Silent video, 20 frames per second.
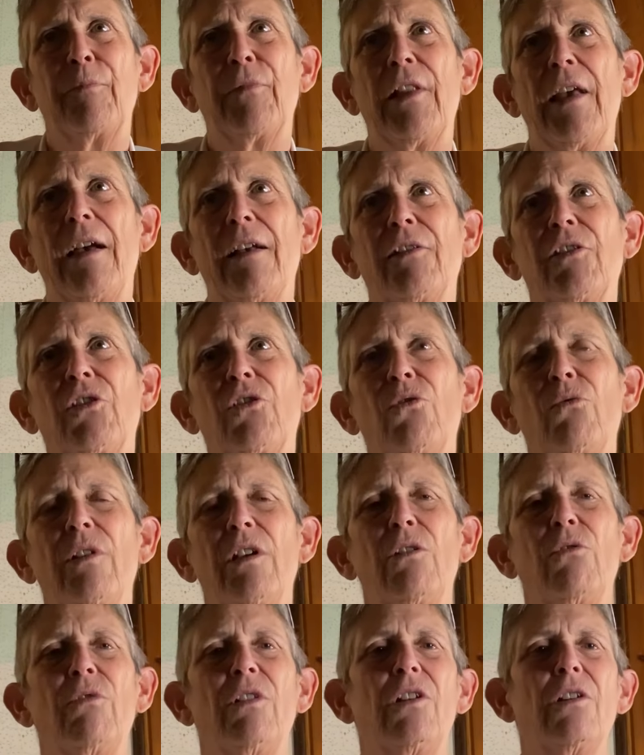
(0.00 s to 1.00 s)
Last
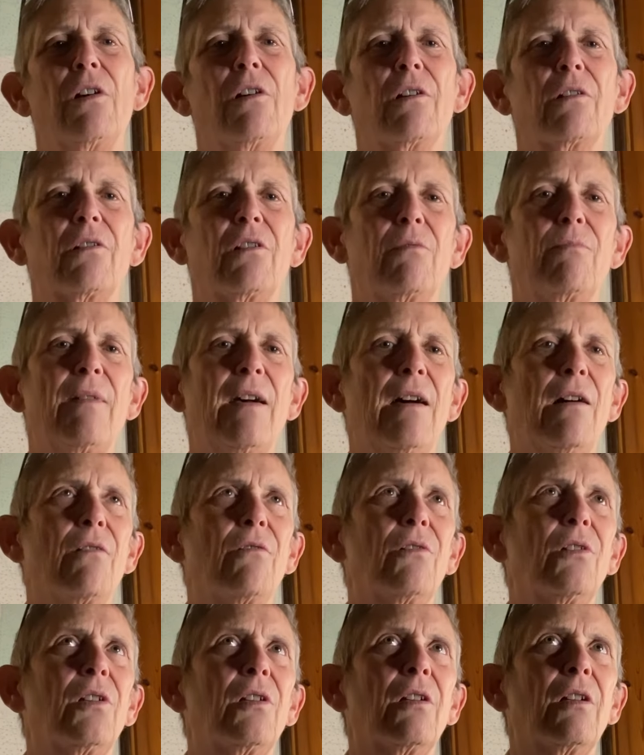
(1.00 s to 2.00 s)
week we talked
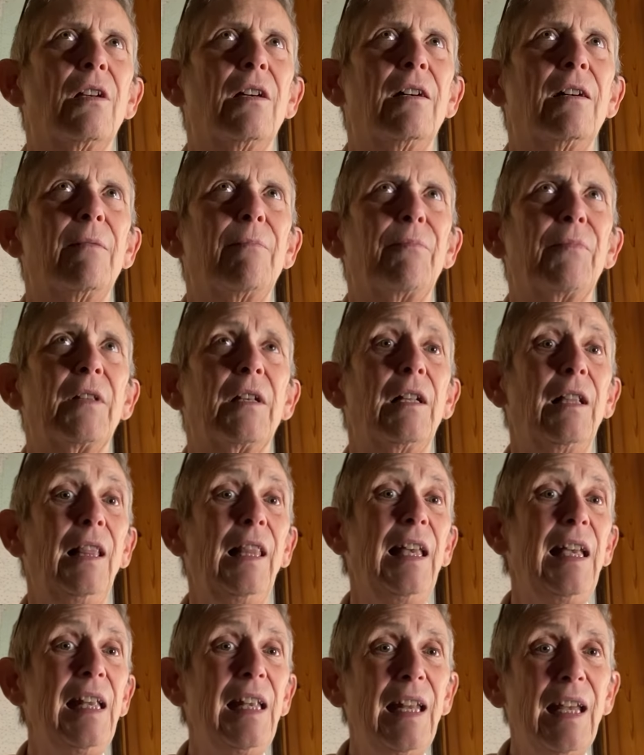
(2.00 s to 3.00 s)
about um,
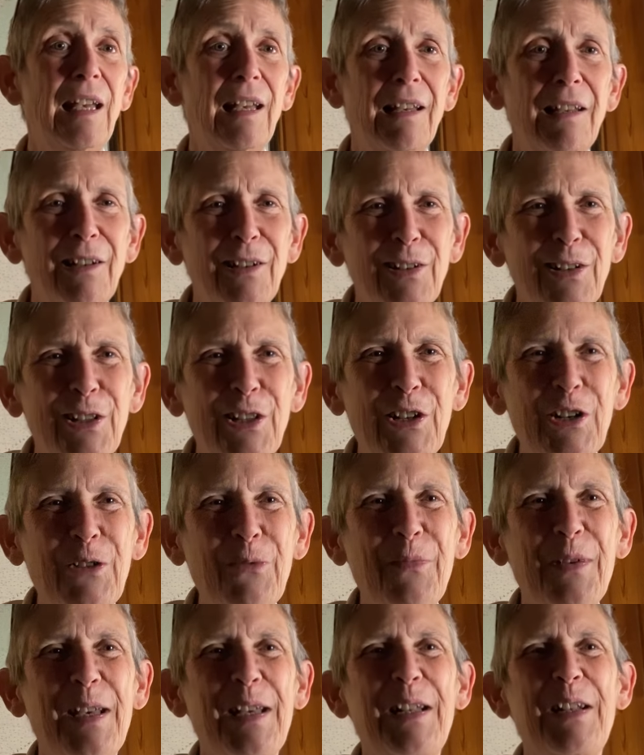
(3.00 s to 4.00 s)
cleaning a
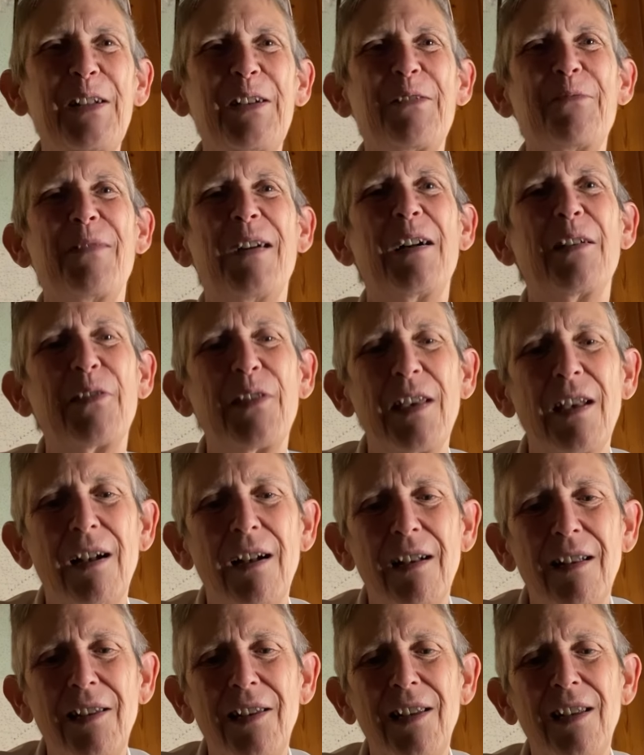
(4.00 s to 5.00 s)
little bit, about the
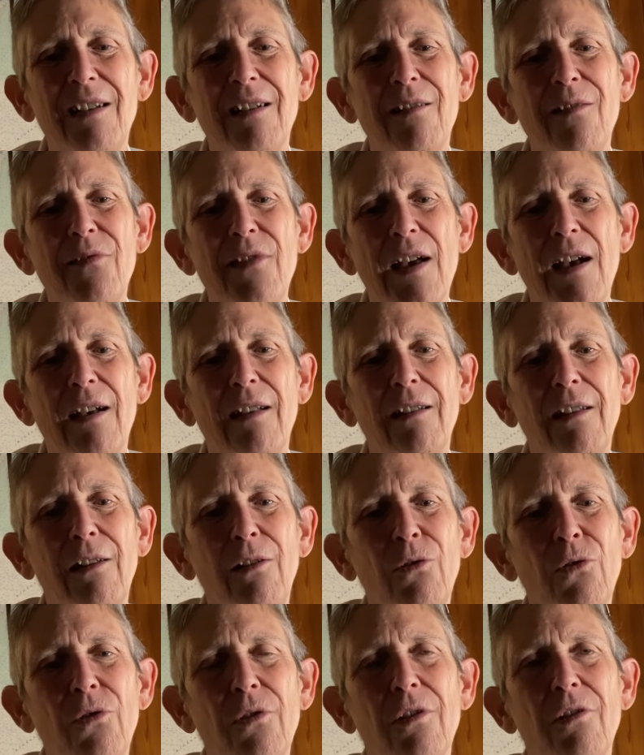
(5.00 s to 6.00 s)
idea that
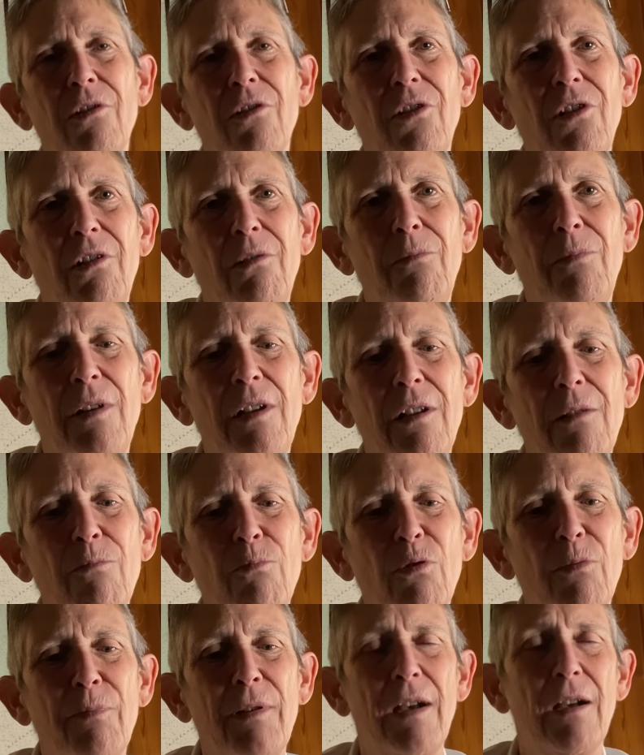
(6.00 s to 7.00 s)
in order to be
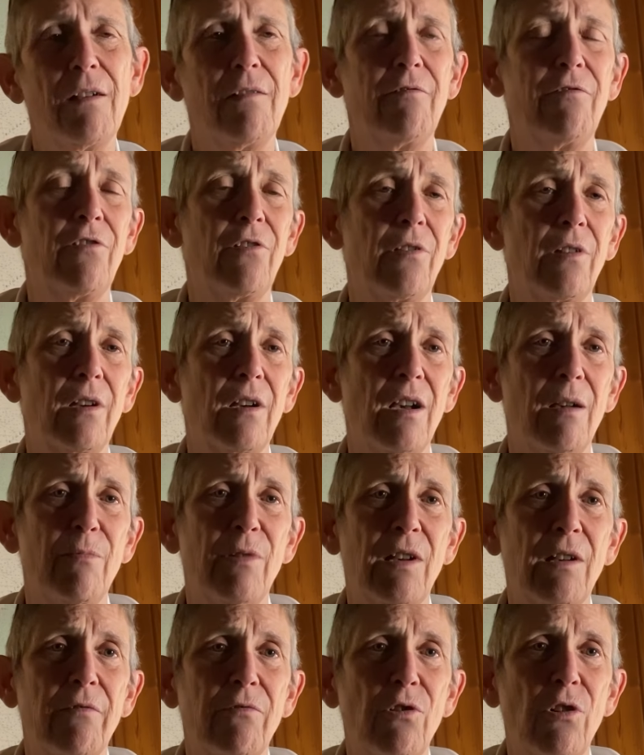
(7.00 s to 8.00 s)
prepared for the
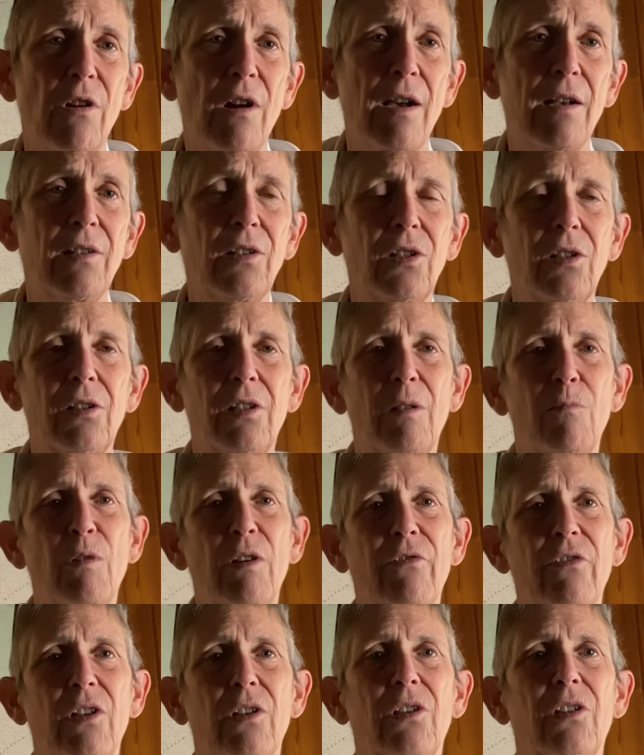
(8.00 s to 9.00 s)
coming of Christ, some
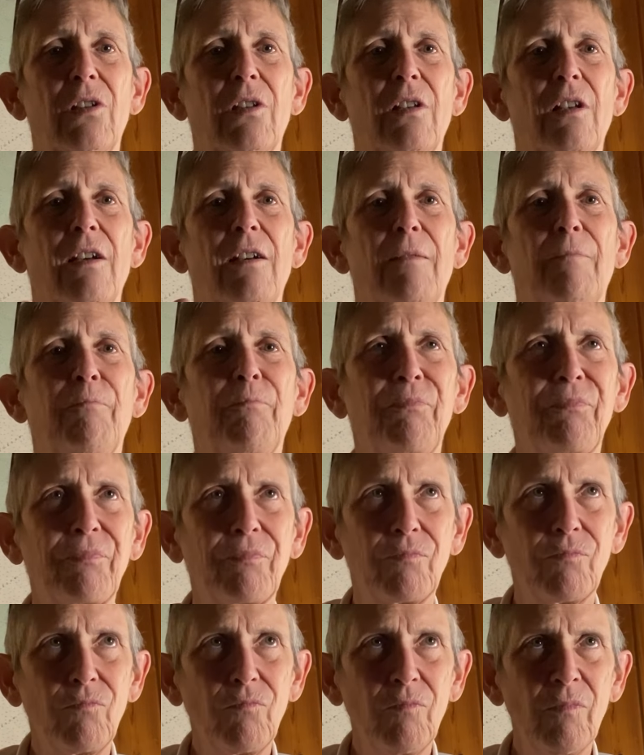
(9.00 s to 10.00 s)
of us um,
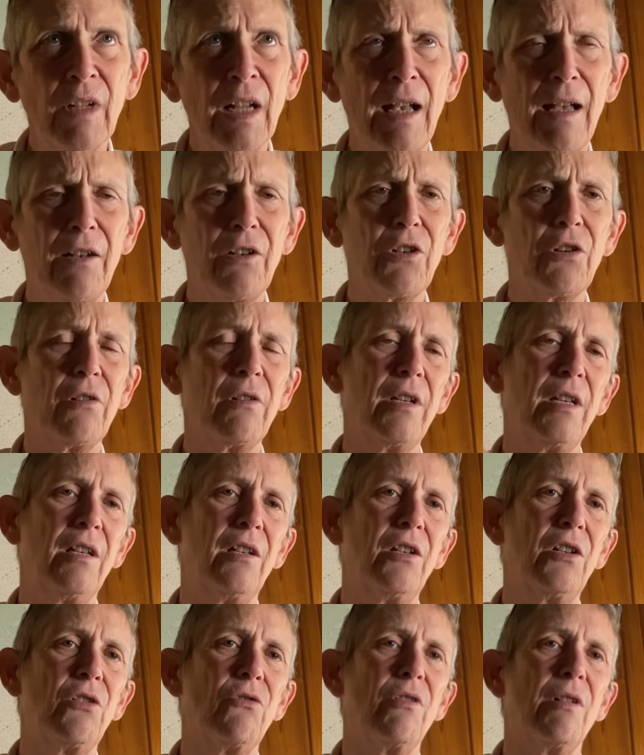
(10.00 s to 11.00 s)
enter
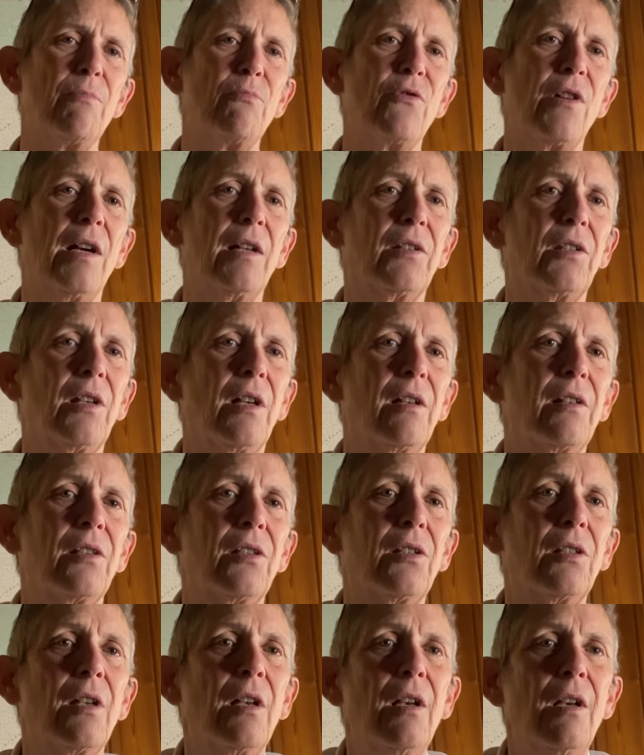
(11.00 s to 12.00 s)
into a
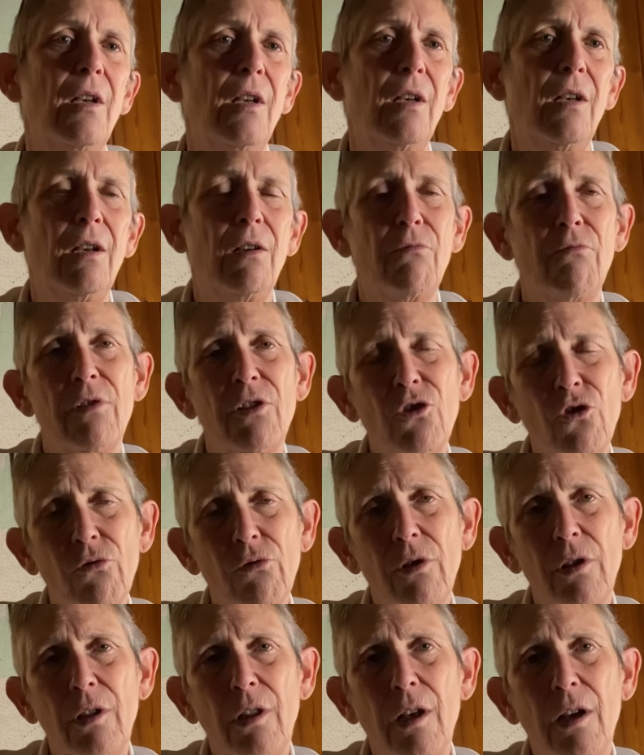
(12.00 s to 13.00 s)
process, a
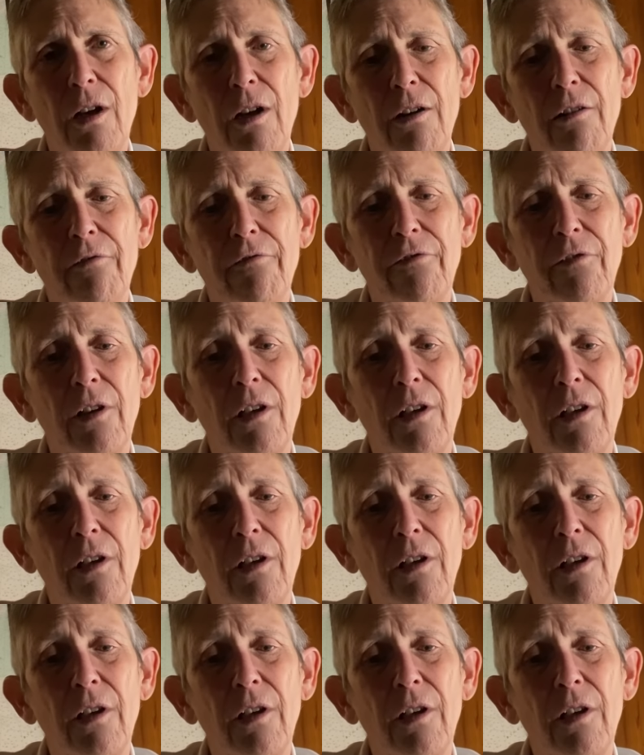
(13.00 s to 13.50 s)
ritual of